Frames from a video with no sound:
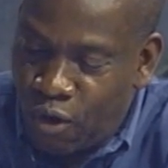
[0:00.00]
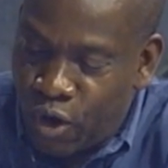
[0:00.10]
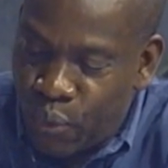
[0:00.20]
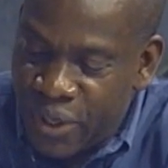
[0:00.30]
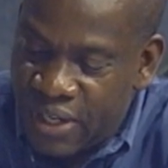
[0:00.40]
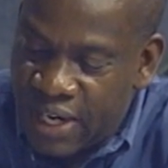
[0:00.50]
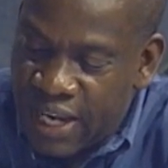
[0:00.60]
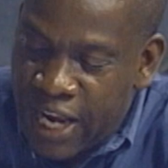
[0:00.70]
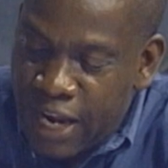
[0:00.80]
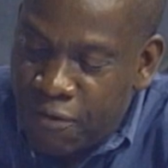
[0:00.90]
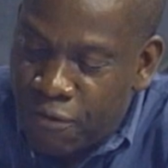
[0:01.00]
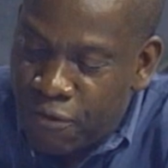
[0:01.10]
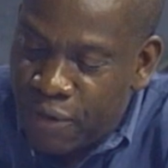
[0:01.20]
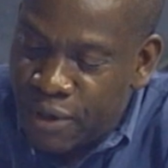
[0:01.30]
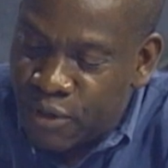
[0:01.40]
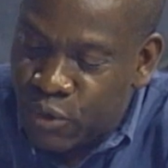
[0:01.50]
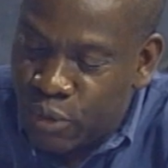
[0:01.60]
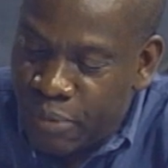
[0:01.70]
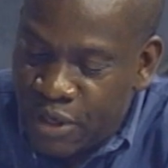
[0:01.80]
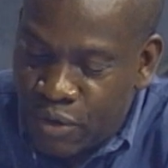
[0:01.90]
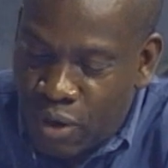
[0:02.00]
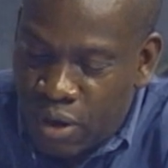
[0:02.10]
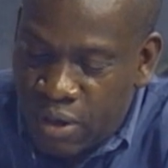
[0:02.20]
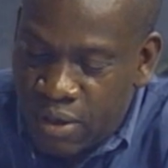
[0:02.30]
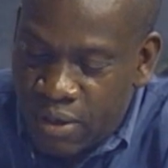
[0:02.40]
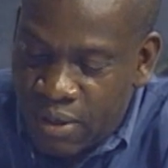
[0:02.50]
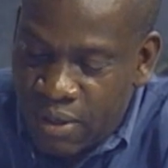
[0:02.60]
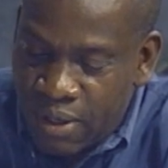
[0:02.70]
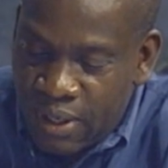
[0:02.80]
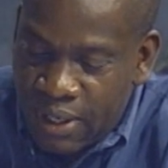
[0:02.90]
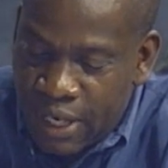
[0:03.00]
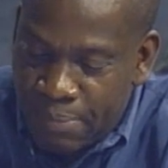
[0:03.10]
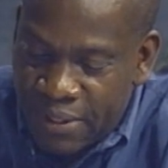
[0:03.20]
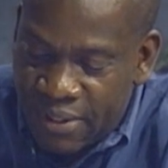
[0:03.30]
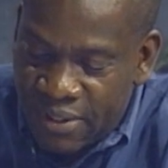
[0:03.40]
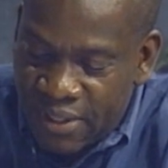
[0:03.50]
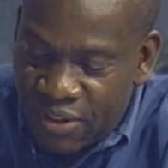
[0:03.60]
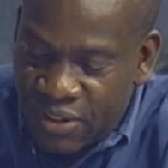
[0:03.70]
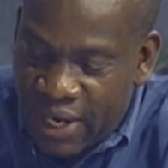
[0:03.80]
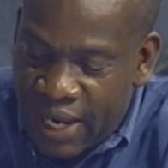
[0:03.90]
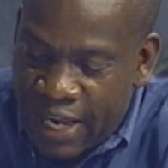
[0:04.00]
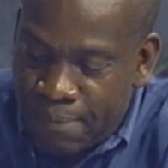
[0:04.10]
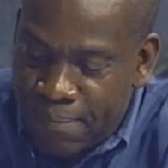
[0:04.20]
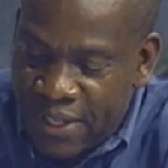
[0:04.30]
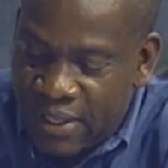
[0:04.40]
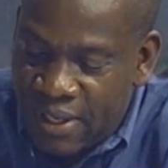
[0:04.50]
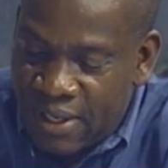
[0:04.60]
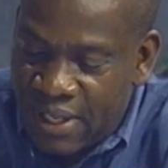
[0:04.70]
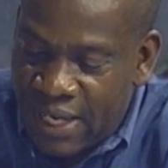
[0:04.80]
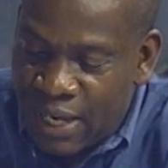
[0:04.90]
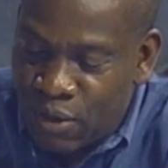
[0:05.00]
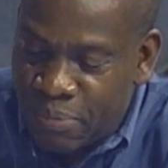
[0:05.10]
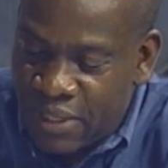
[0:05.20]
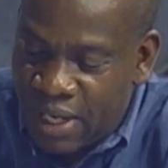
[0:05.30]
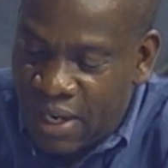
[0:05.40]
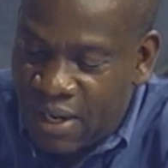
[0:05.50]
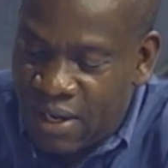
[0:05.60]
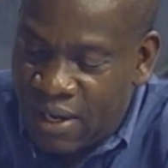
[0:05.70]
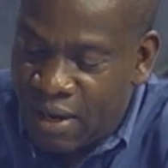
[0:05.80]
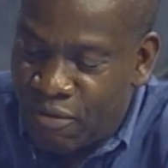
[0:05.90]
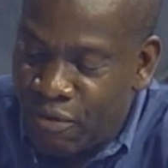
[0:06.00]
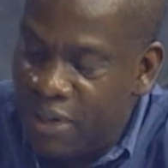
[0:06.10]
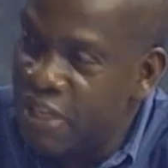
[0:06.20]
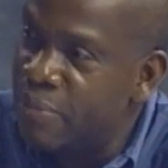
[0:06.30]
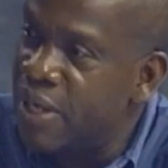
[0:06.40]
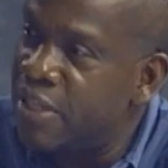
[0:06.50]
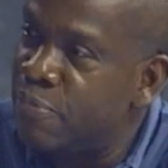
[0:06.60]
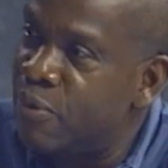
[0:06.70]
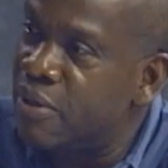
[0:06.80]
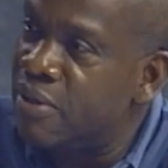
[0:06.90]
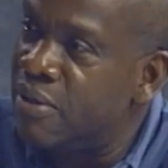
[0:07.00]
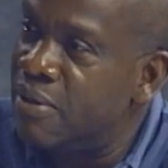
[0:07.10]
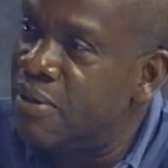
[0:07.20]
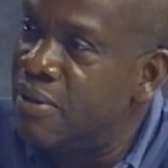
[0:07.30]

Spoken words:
on which an inference could be drawn that Mr. Senja admitted he had obtained a French passport.